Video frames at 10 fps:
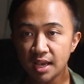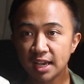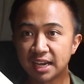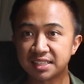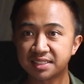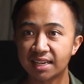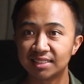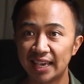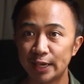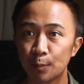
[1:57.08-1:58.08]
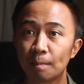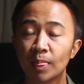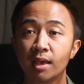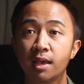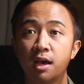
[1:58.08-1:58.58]
I got a size 8.
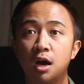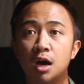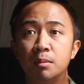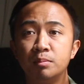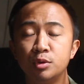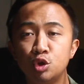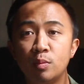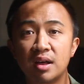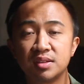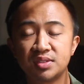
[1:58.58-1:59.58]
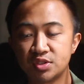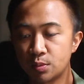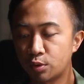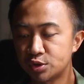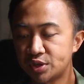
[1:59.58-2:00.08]
New Balances in
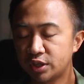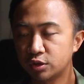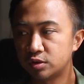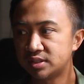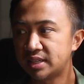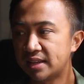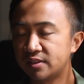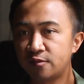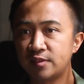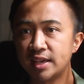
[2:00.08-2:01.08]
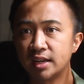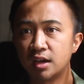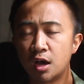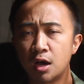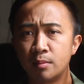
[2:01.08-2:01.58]
particular tend to fit
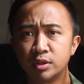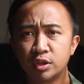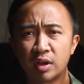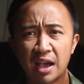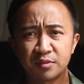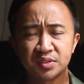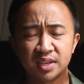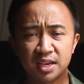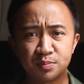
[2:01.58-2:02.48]
a little half a size